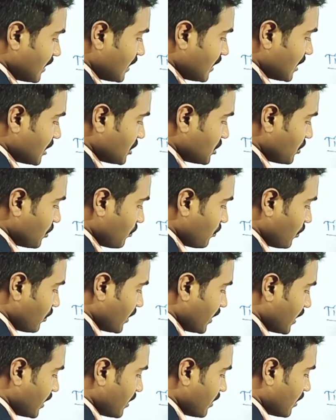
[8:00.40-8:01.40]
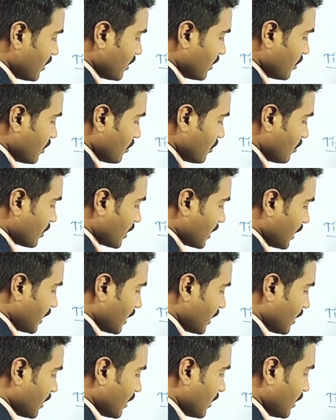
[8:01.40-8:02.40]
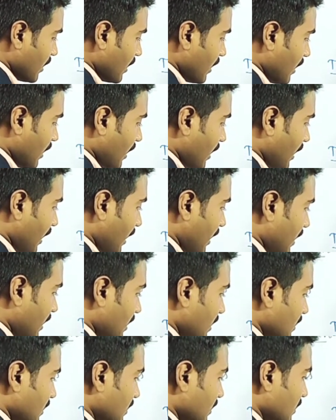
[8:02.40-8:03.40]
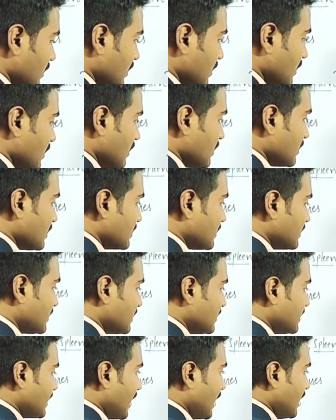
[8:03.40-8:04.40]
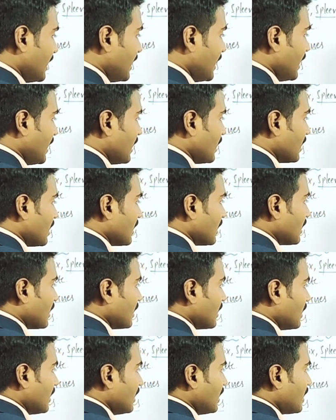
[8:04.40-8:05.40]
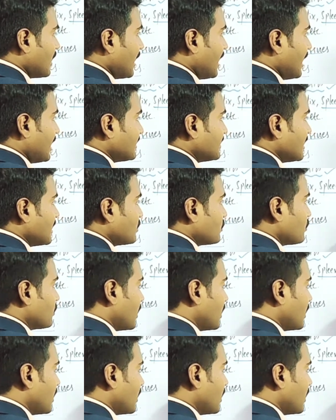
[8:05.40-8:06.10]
tissue fluid, okay, and sending ee collect chesukuna